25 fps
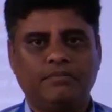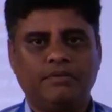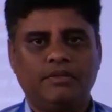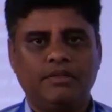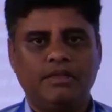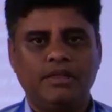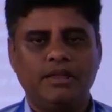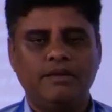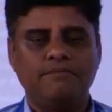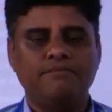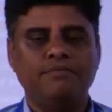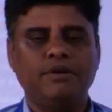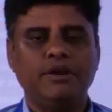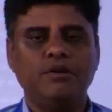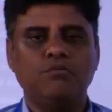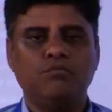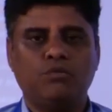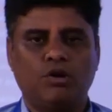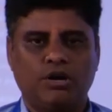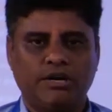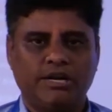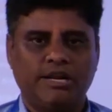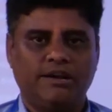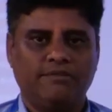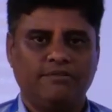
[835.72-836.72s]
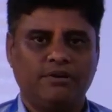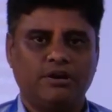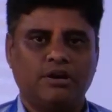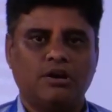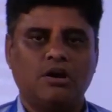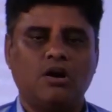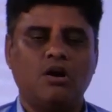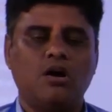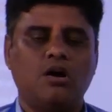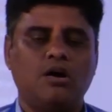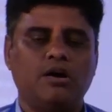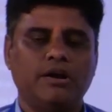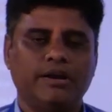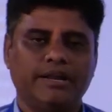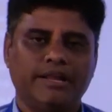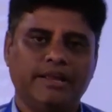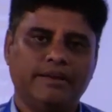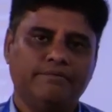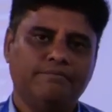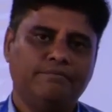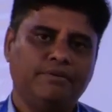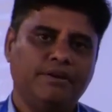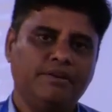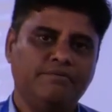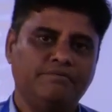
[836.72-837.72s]
Every 1 hour or
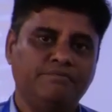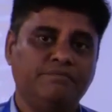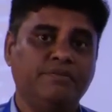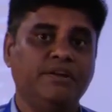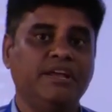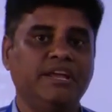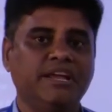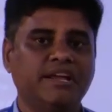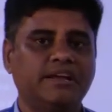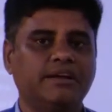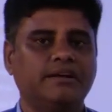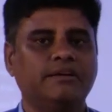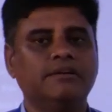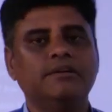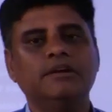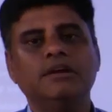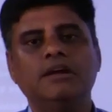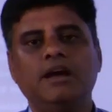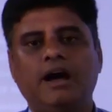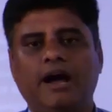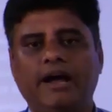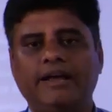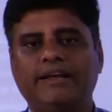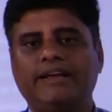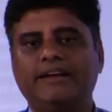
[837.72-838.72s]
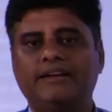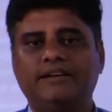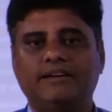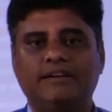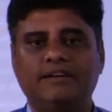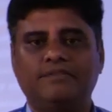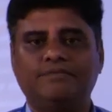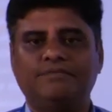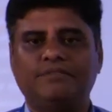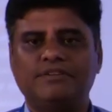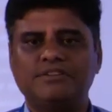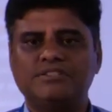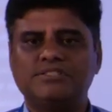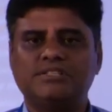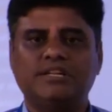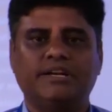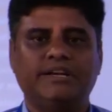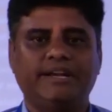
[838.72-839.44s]
every week, I can refresh the